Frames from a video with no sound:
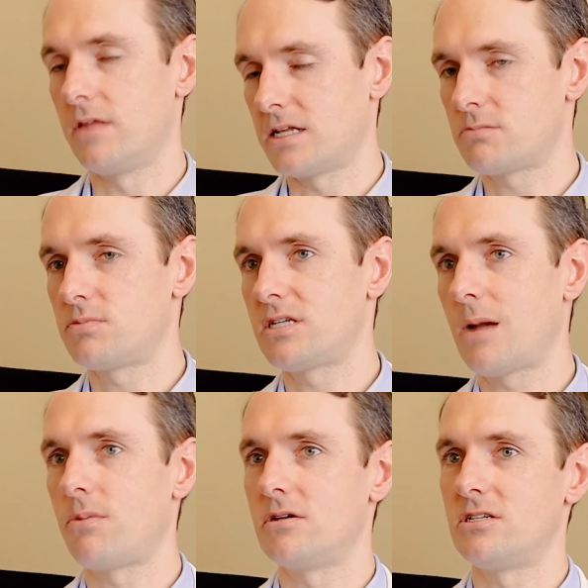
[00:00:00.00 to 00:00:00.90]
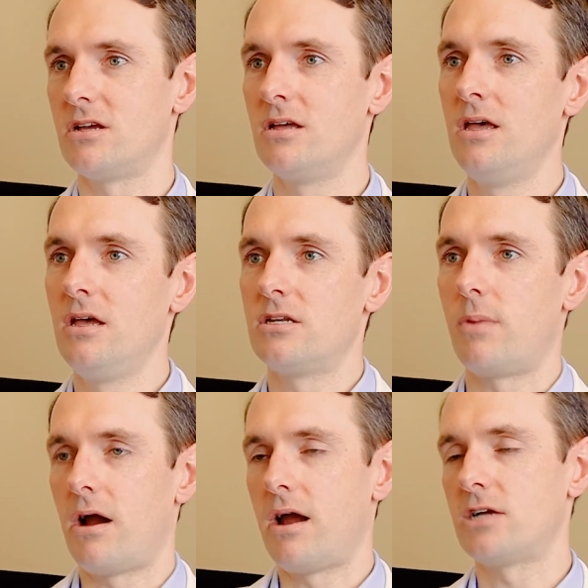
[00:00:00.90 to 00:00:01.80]
that's separate to
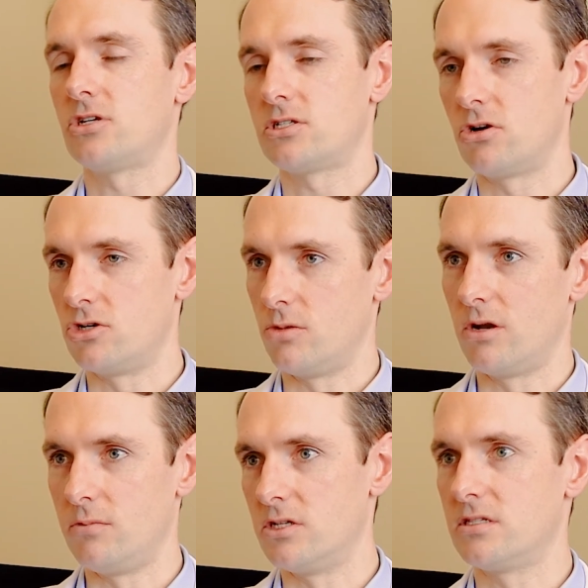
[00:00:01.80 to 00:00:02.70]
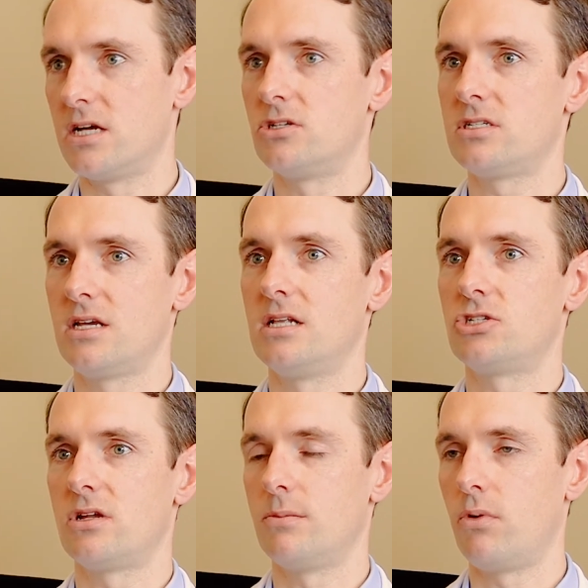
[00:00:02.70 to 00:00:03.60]
bariatric surgery, but I'm using that just to
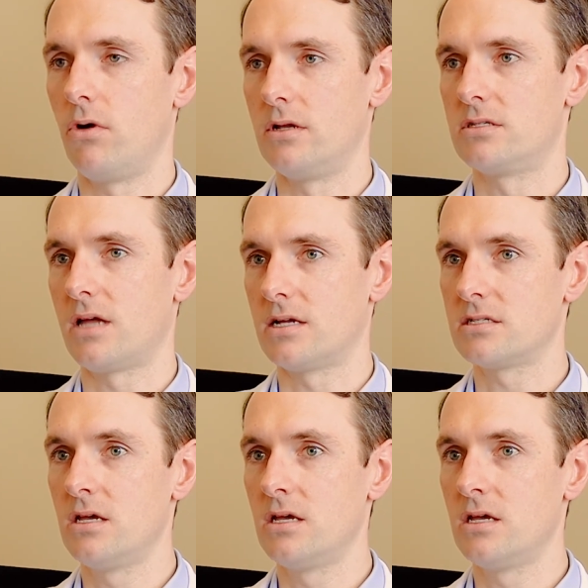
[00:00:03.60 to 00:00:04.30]
illustrate the point that